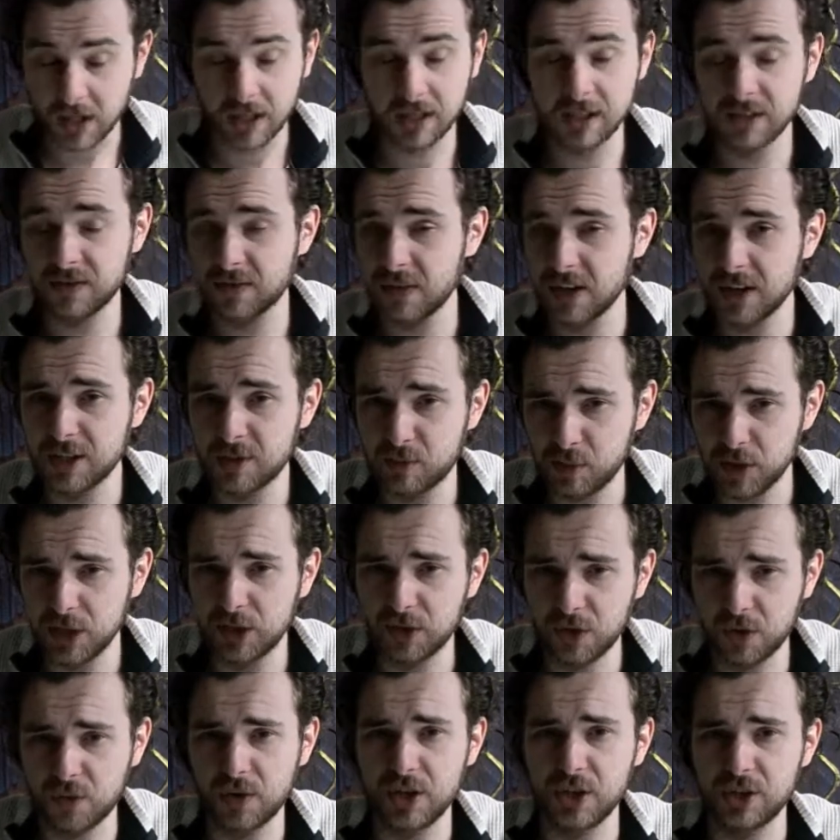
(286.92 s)
As far as
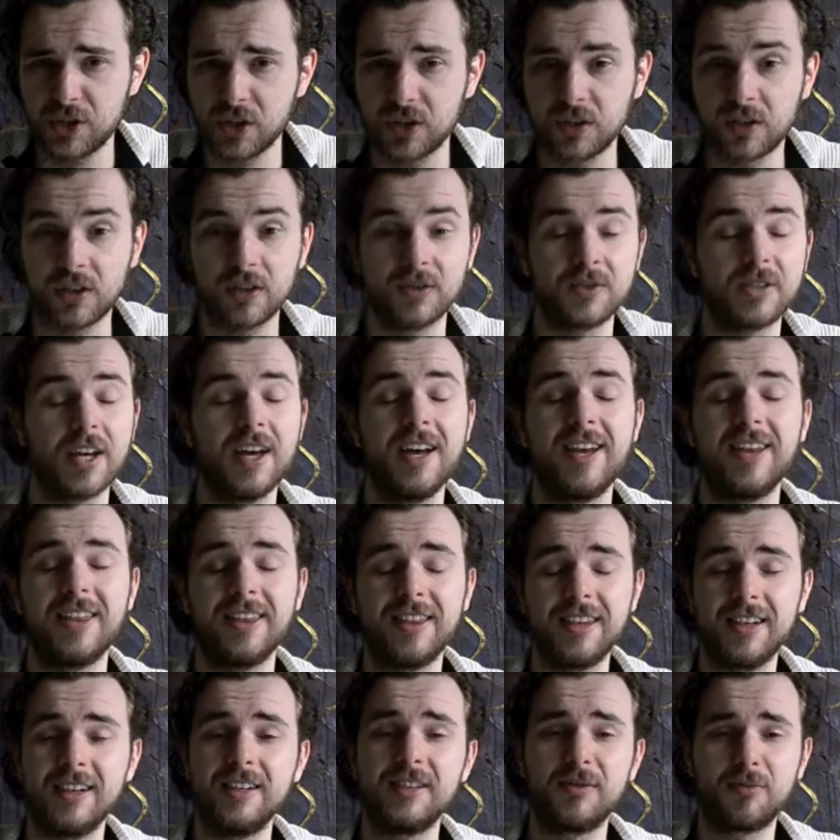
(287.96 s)
Pinot Grigio goes,
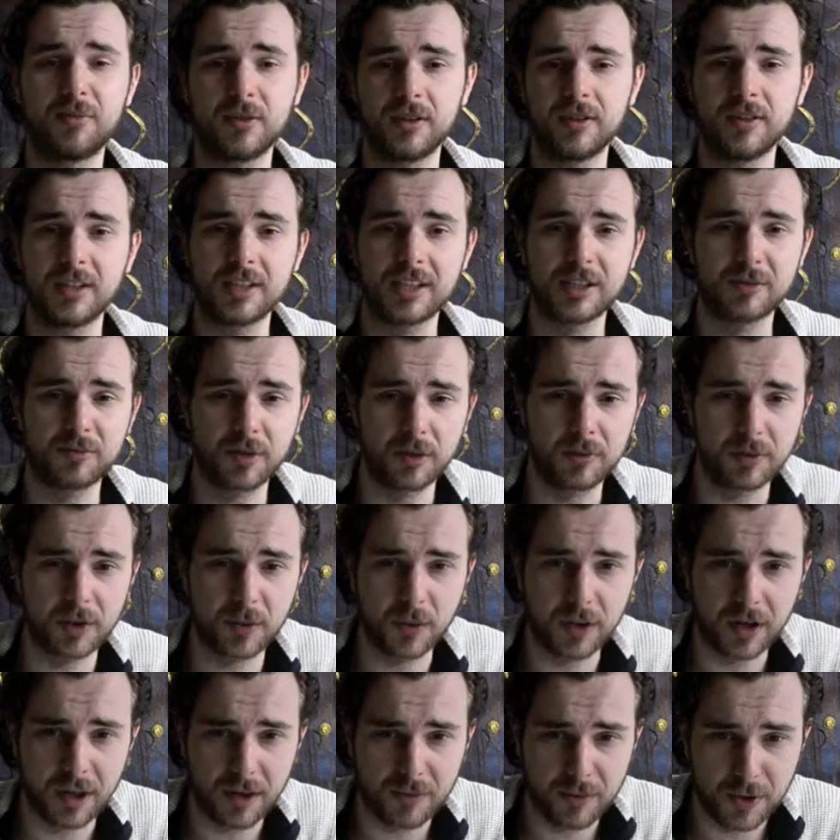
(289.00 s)
this is probably
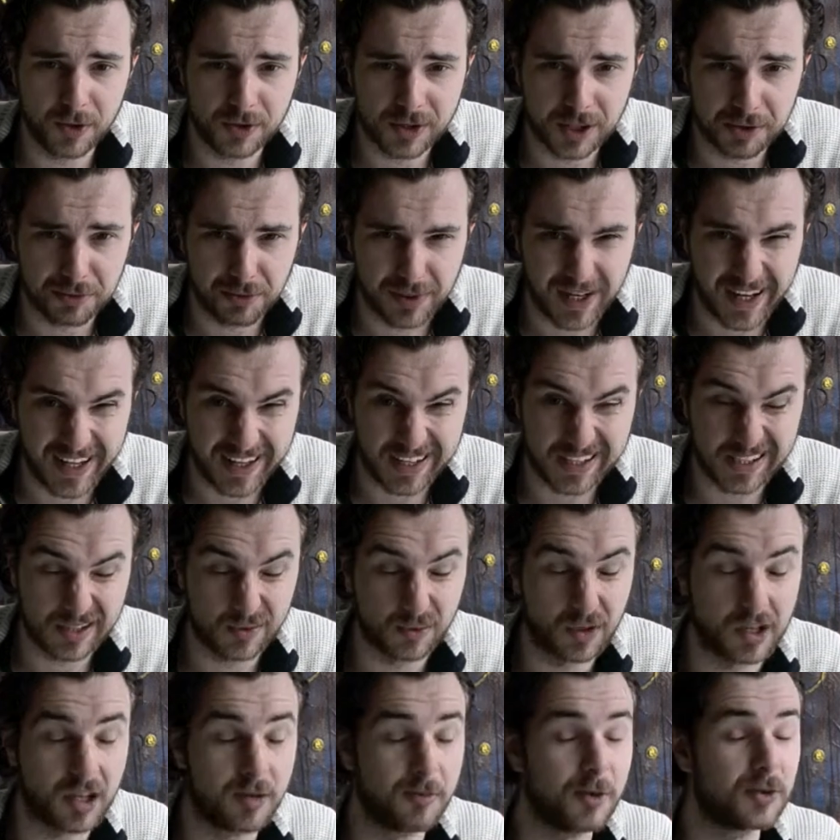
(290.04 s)
one of the most complex
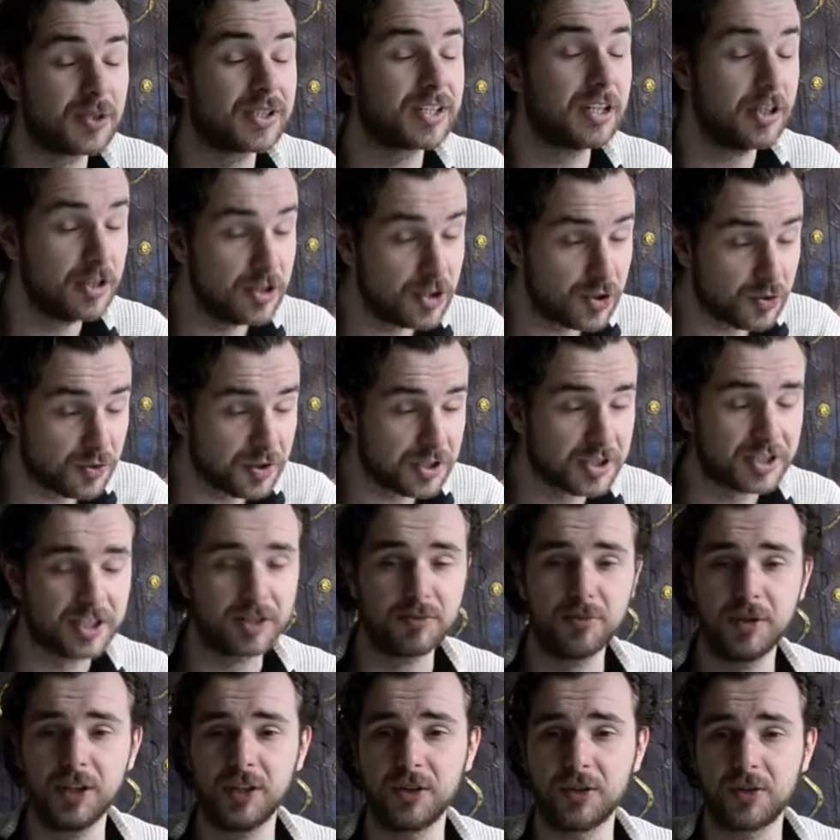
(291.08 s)
and one of the most
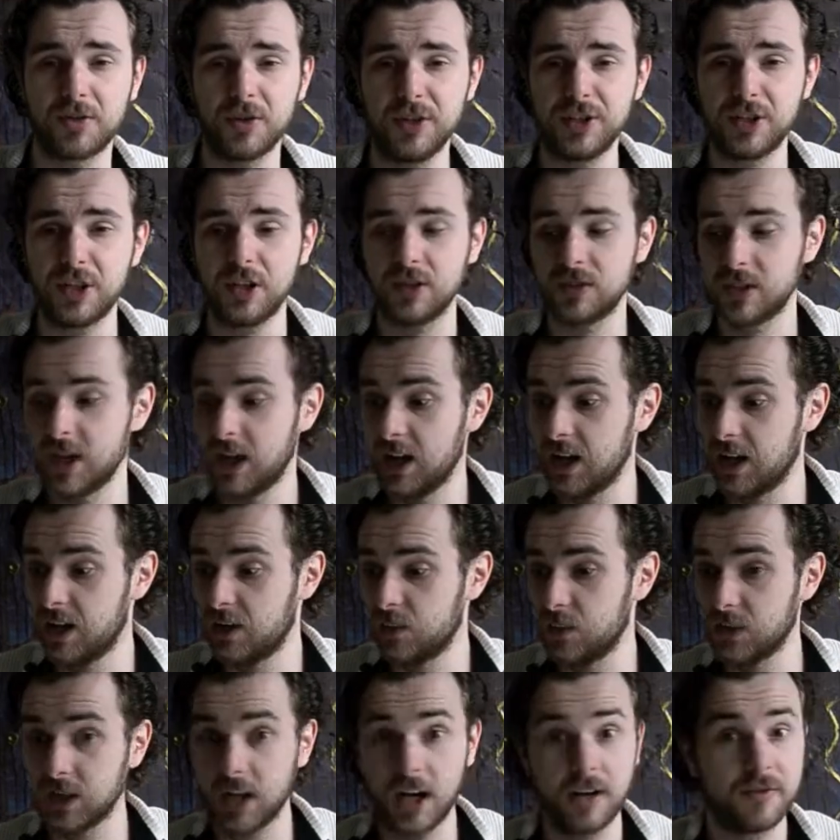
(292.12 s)
interesting Pinot Grigios
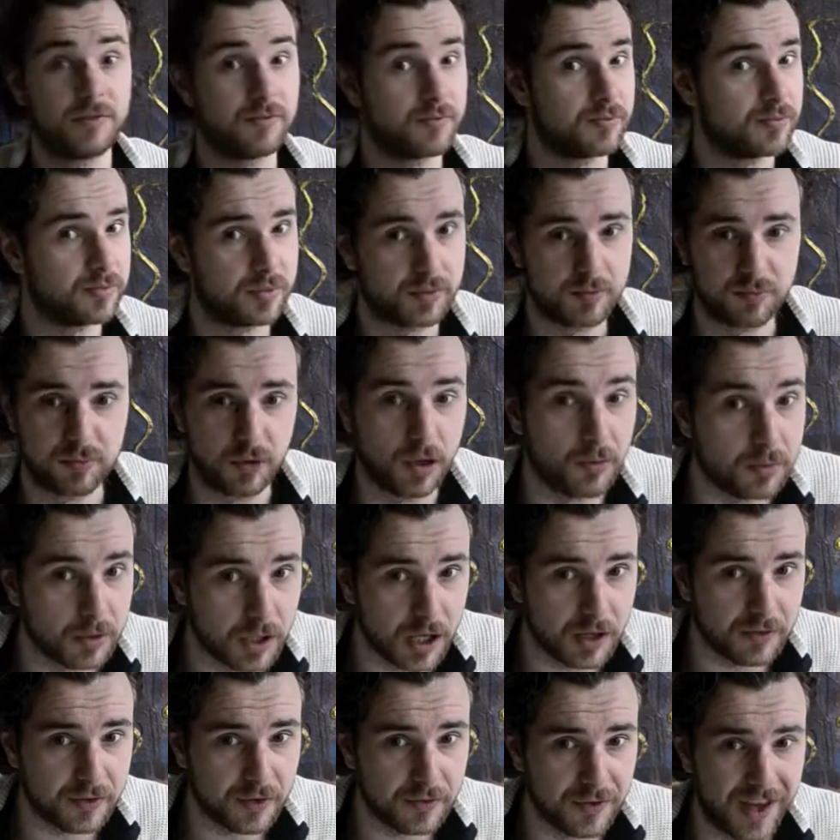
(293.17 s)
I've
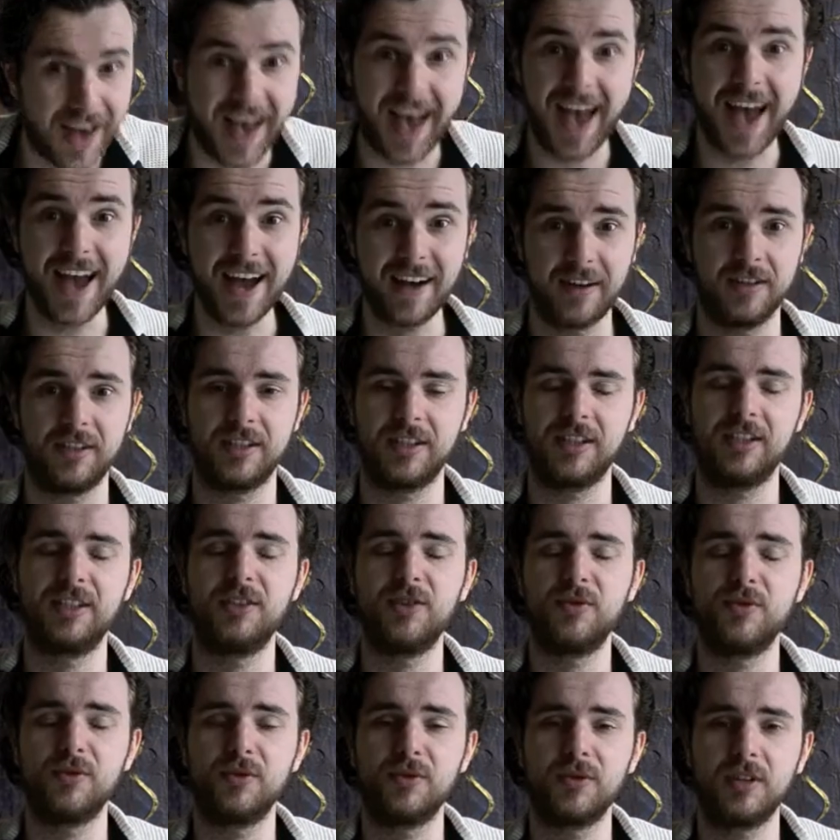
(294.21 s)
ever had,
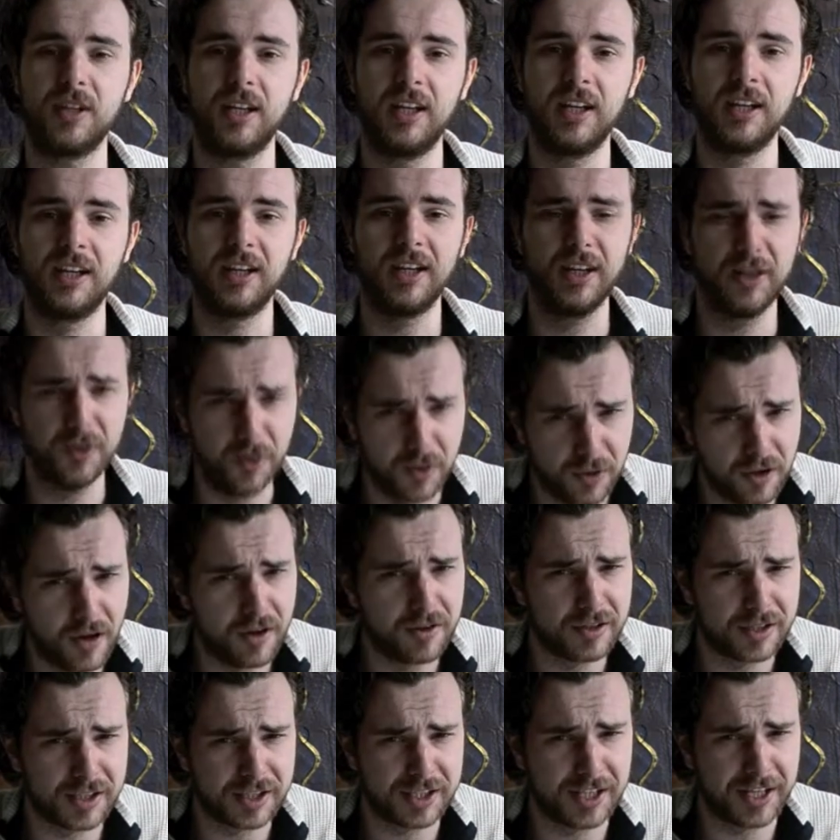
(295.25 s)
in all
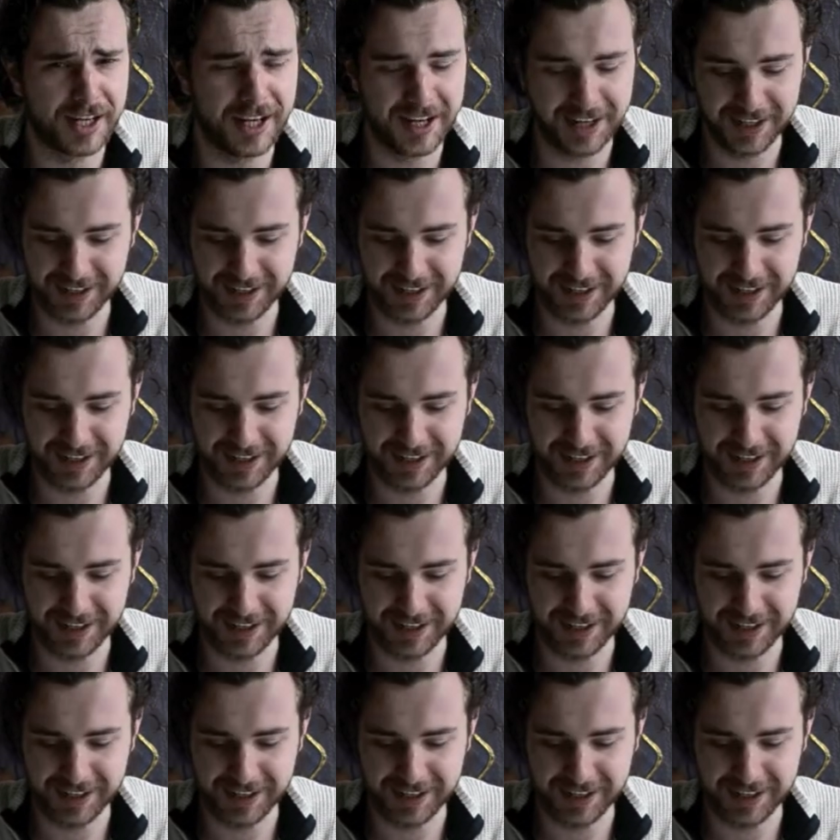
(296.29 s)
honesty.